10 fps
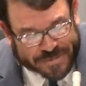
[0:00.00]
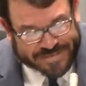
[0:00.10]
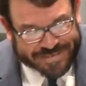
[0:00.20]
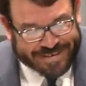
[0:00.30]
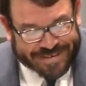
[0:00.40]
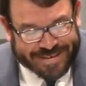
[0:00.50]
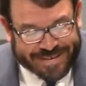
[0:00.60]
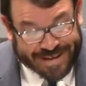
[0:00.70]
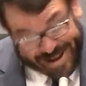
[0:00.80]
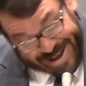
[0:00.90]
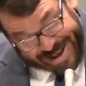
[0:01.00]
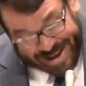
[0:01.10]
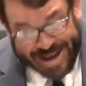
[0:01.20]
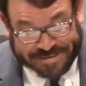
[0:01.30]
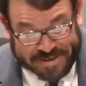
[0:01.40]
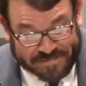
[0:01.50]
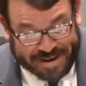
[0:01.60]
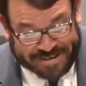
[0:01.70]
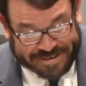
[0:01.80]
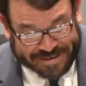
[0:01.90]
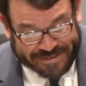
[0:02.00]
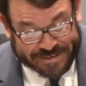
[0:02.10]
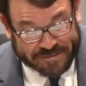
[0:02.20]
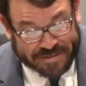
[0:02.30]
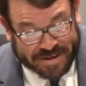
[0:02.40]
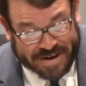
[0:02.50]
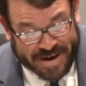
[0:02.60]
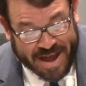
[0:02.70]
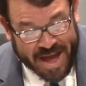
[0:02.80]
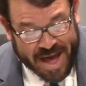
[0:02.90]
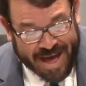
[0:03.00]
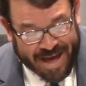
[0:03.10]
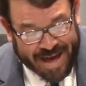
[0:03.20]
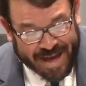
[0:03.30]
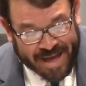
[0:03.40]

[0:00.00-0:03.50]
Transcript: those, uh, I got somebody tickled over there.